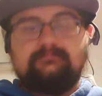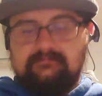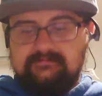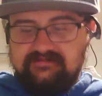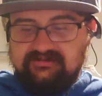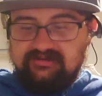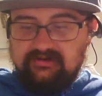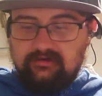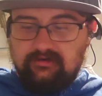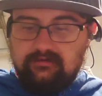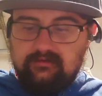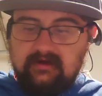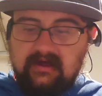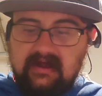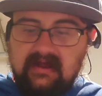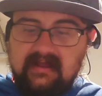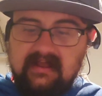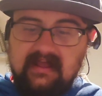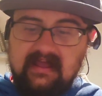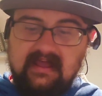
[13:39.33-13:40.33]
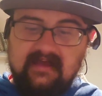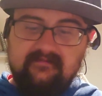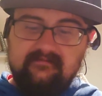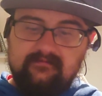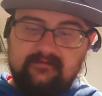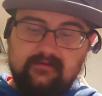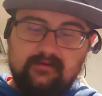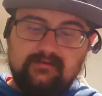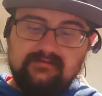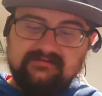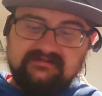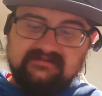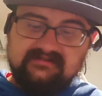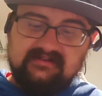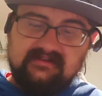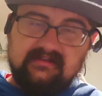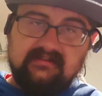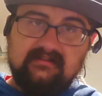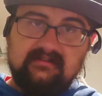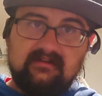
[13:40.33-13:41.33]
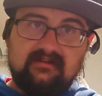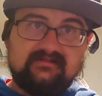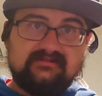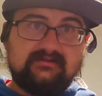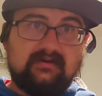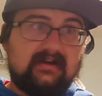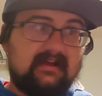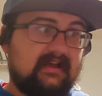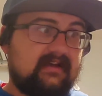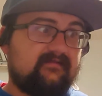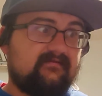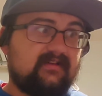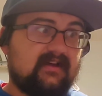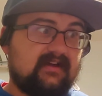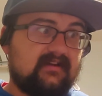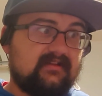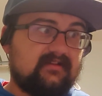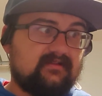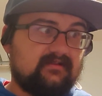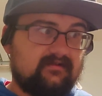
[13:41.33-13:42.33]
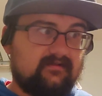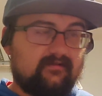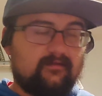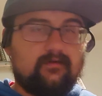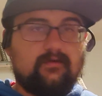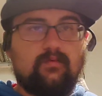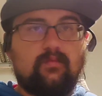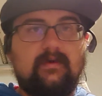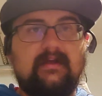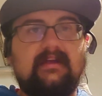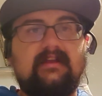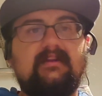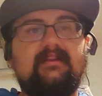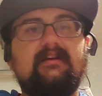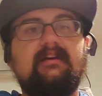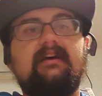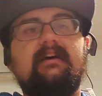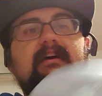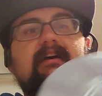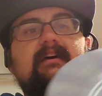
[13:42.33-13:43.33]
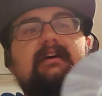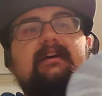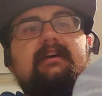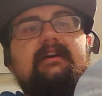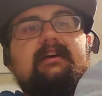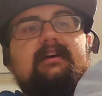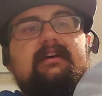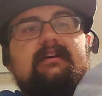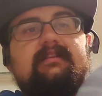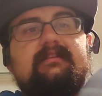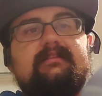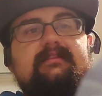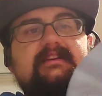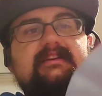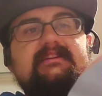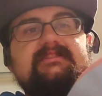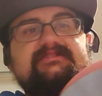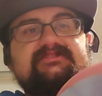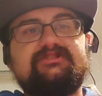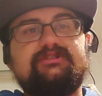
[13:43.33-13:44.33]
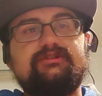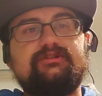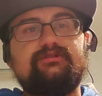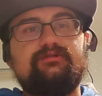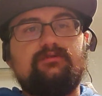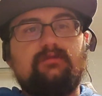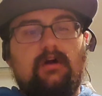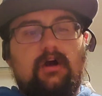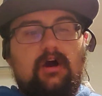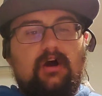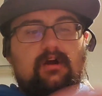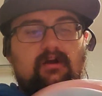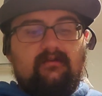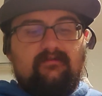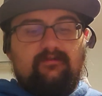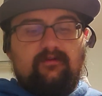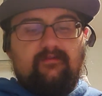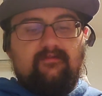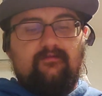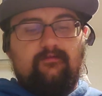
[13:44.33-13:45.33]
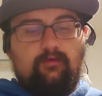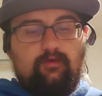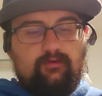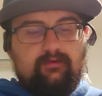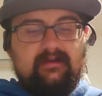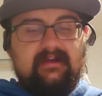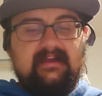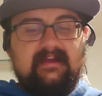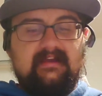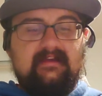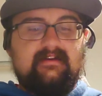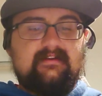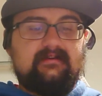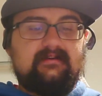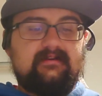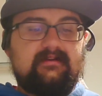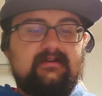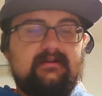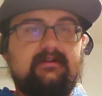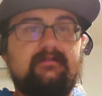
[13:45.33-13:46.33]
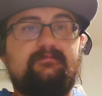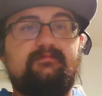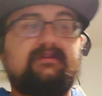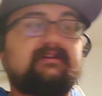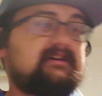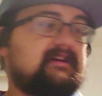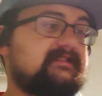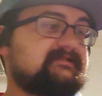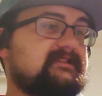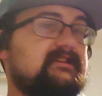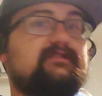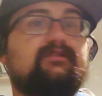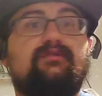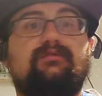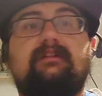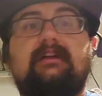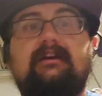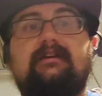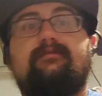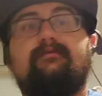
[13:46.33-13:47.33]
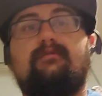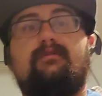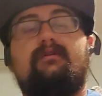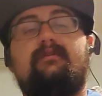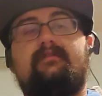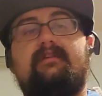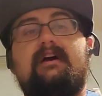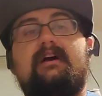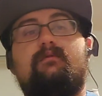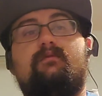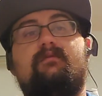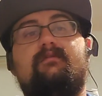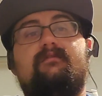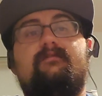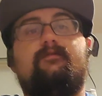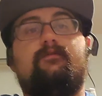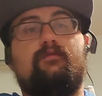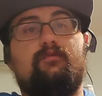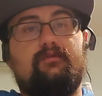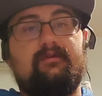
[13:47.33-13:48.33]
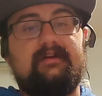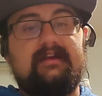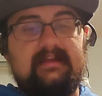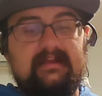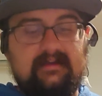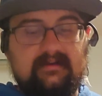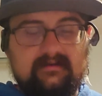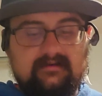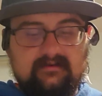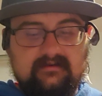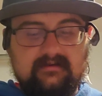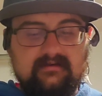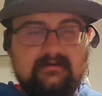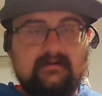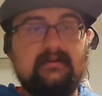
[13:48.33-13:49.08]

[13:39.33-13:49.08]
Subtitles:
So I have those in. So I have that in there for wind. These 2 are for forehand because I don't like throwing that one forehand.